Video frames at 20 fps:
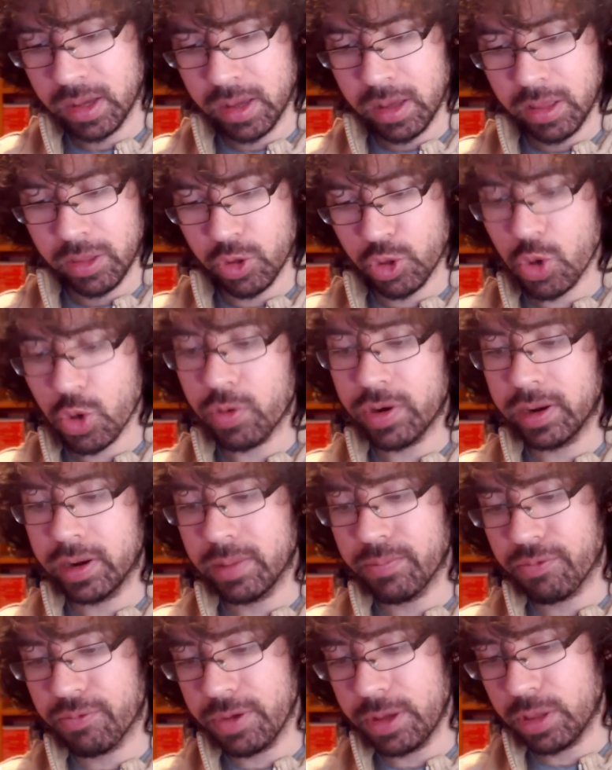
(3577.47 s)
The shogunate
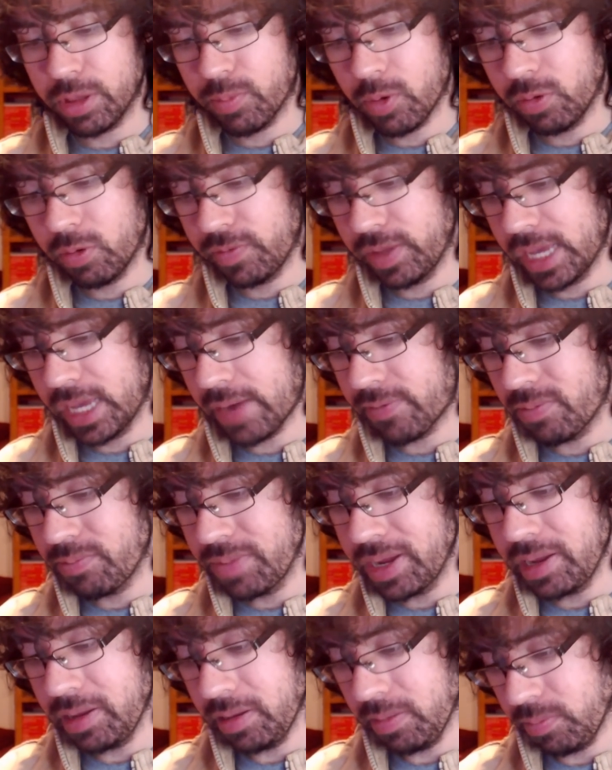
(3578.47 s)
and priest spoke of the gathered
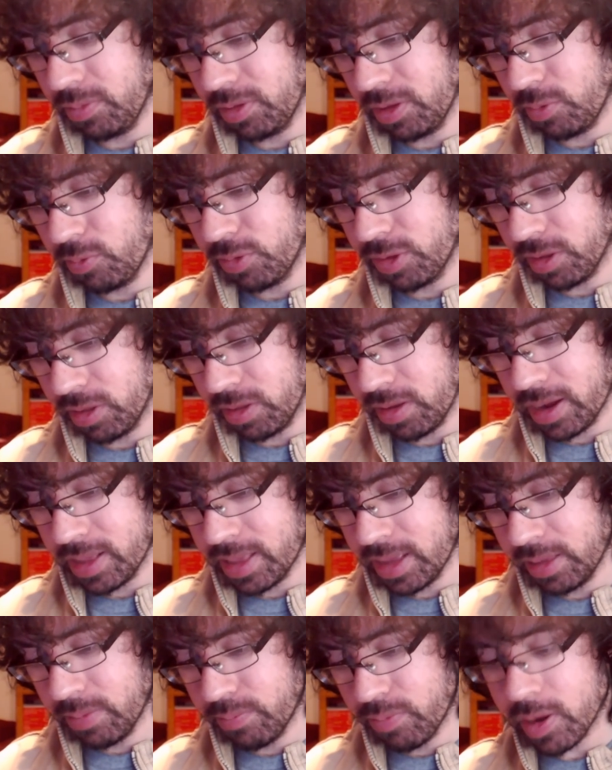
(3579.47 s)
mediums, and it was decided
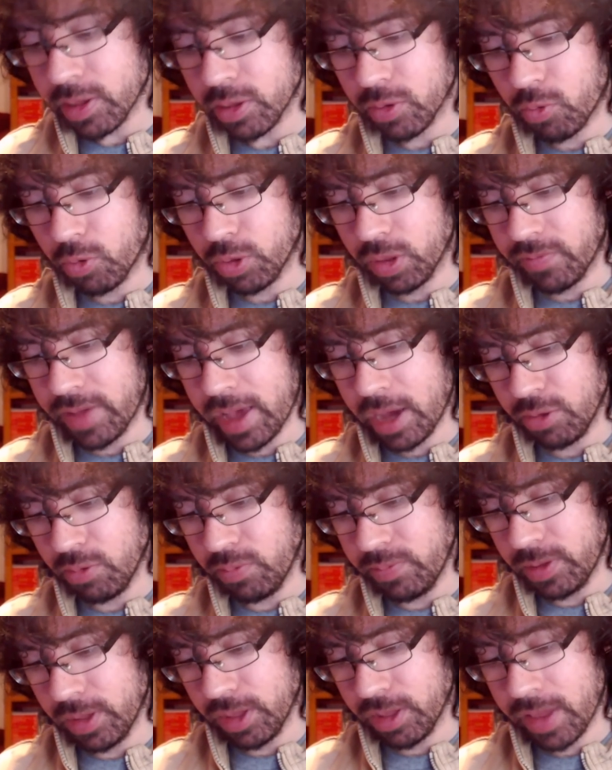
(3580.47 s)
that the best course of action
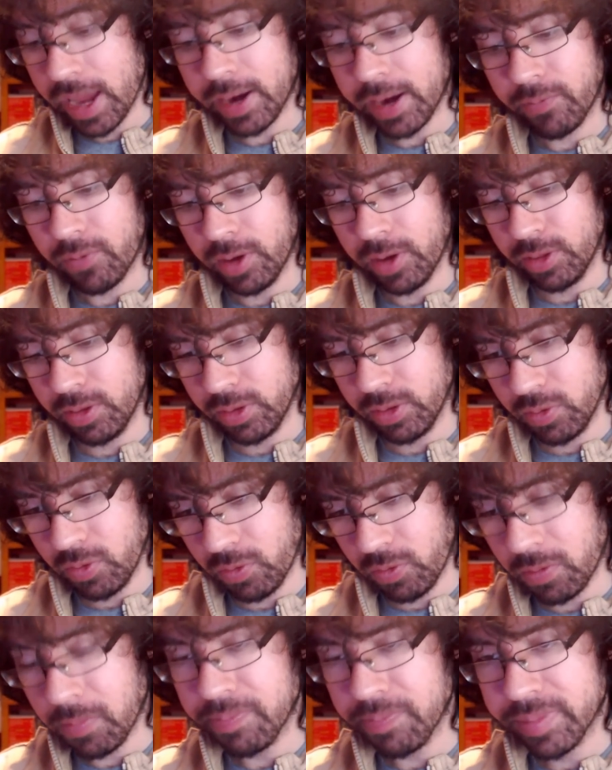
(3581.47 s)
would be to sacrifice this
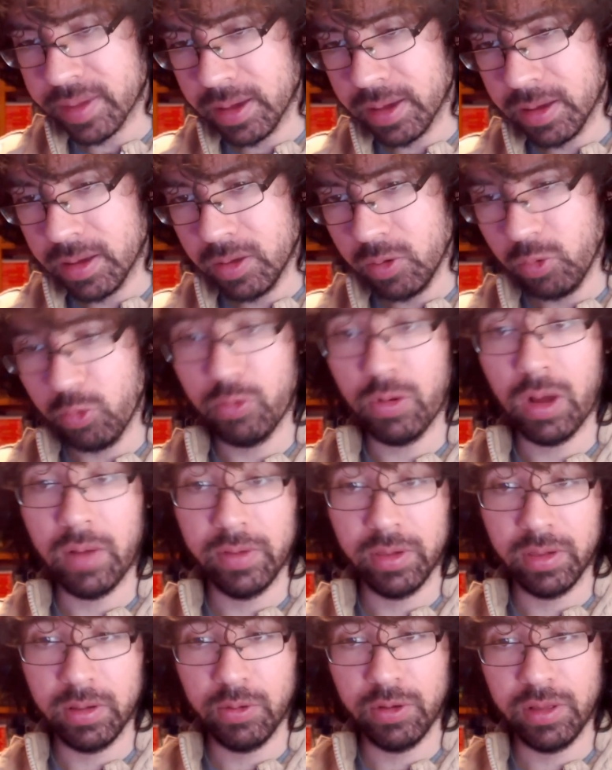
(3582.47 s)
girl, who would
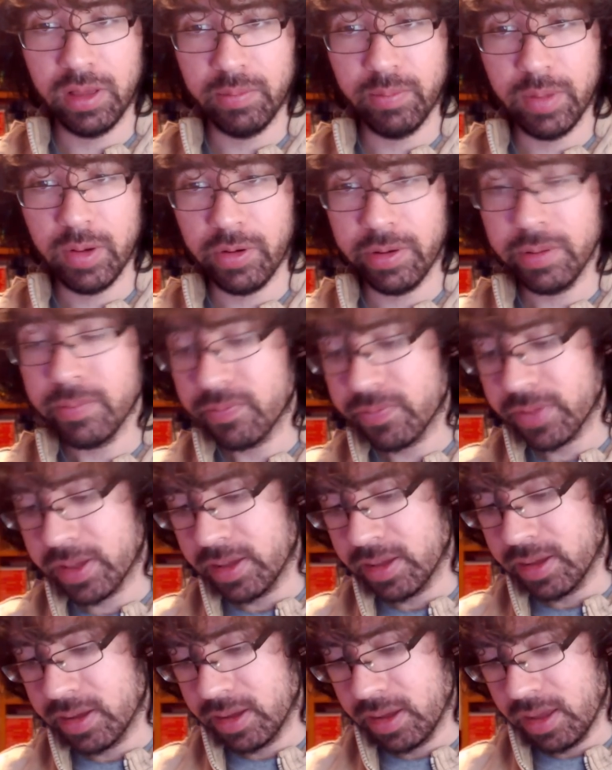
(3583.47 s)
obviously look like Mary.
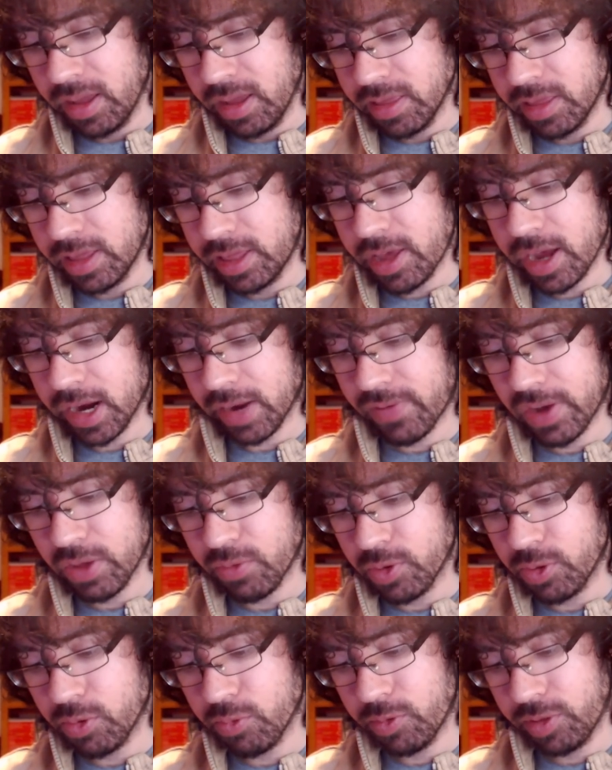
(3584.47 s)
The sacrifice
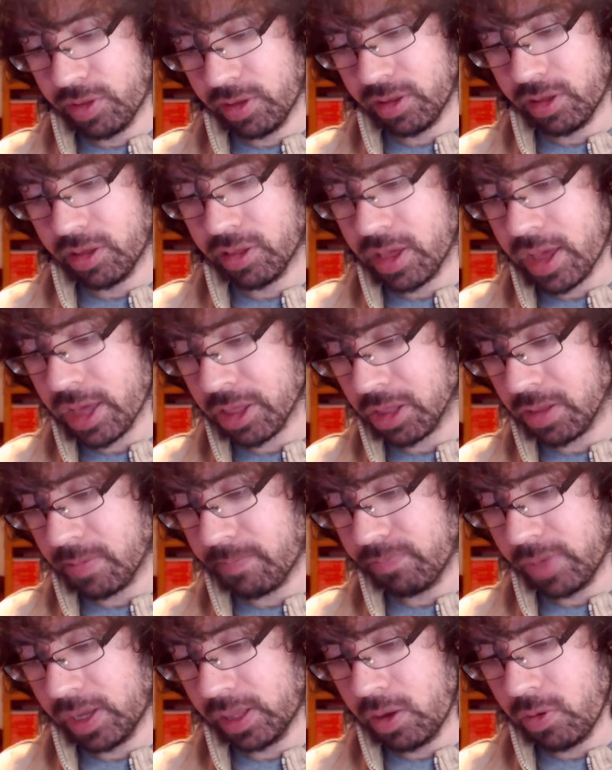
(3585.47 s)
ritual was a success,
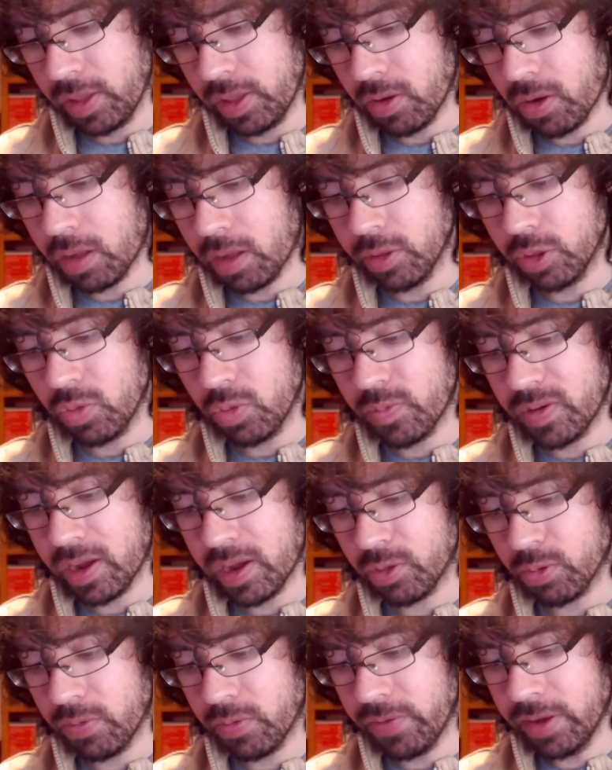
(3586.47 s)
and nearly all the
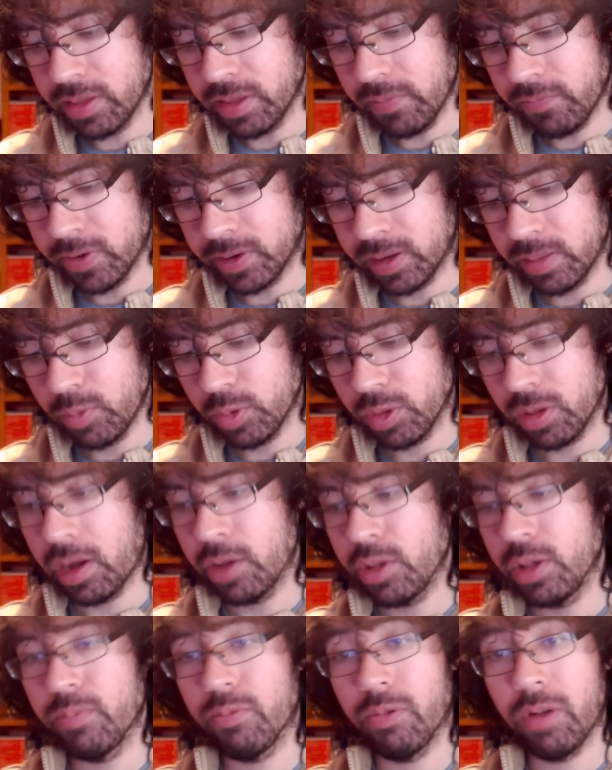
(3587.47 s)
supernatural events afflicting
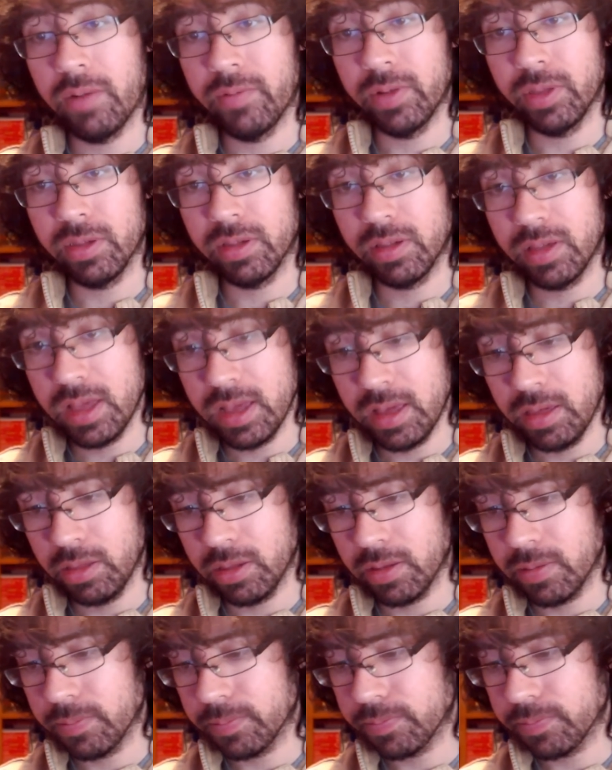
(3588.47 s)
Musashi province ceased.